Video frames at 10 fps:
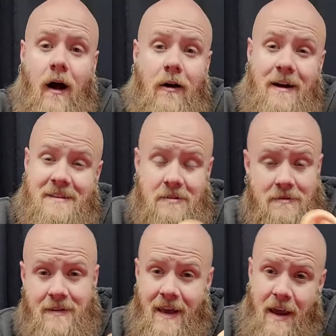Alright, so
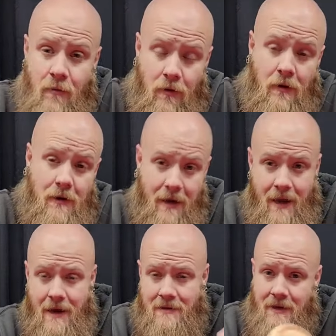today we're looking
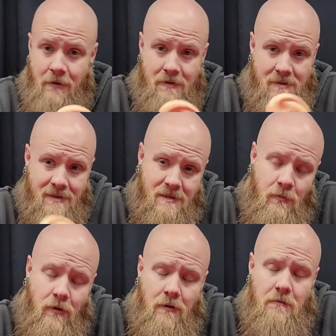at
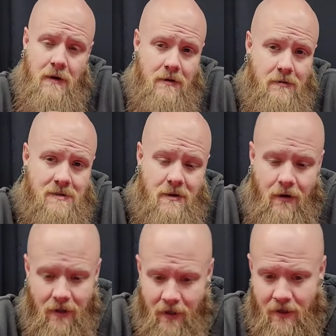EarResistible by Deuce
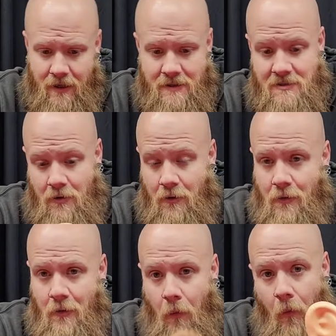Gala.
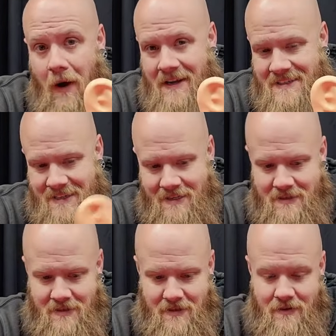So what is
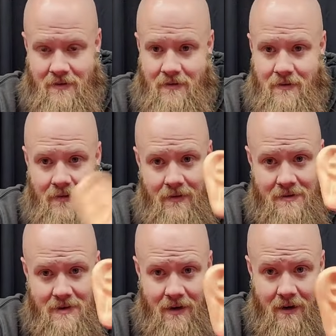it?
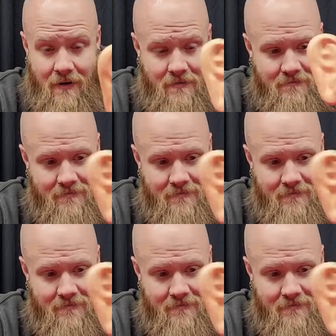It's an ear.